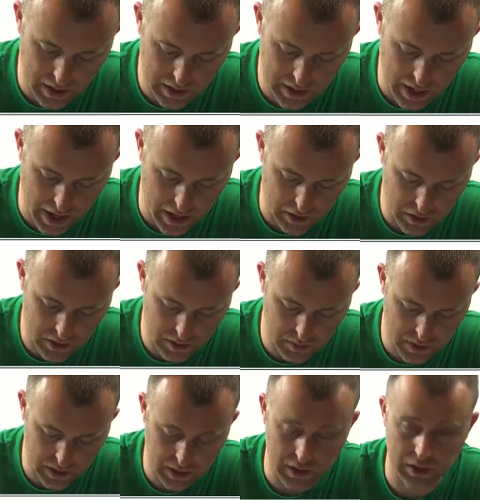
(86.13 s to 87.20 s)
attached
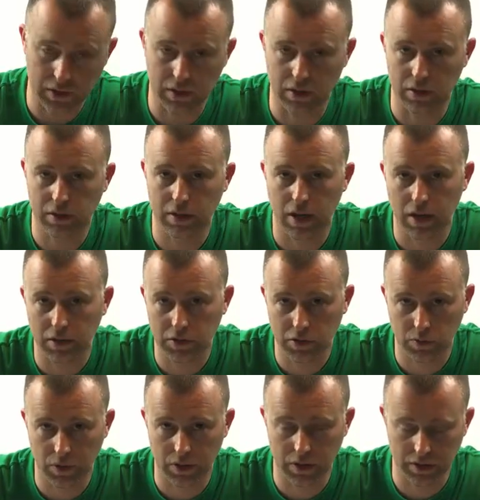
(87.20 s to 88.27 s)
because the sine
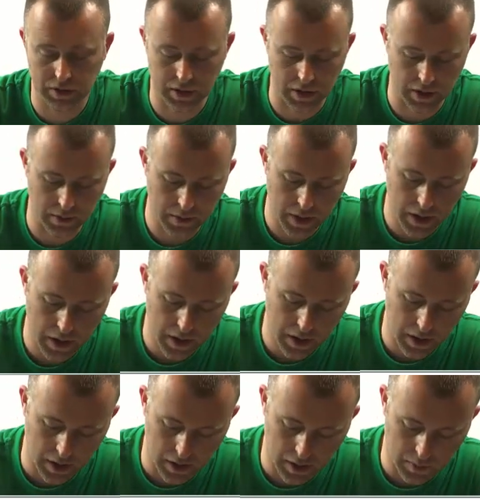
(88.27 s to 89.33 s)
squared is there.
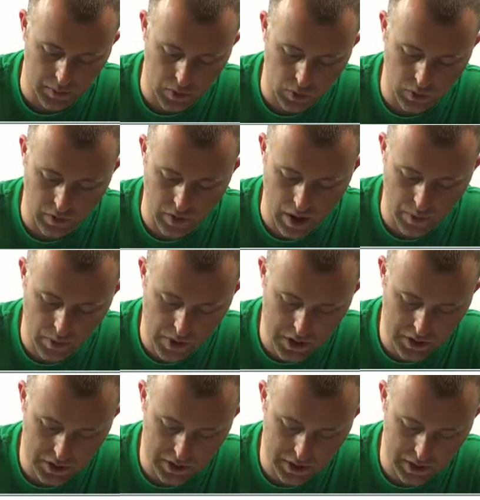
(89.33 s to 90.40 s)
Order of
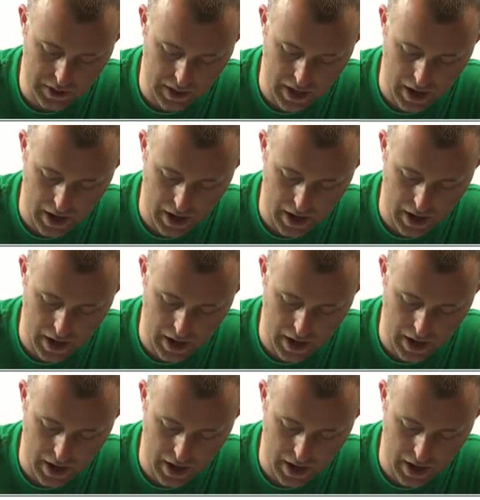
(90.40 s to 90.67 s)
operations says I